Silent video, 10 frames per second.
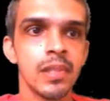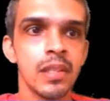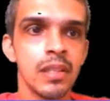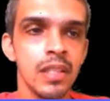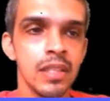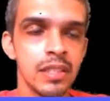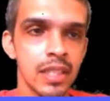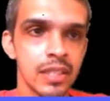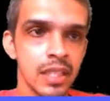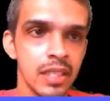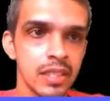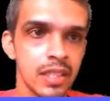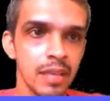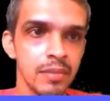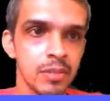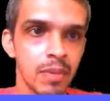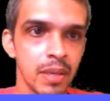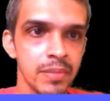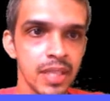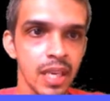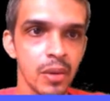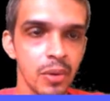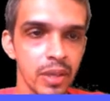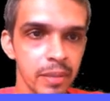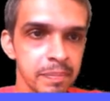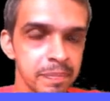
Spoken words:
This session describes Prim's algorithm.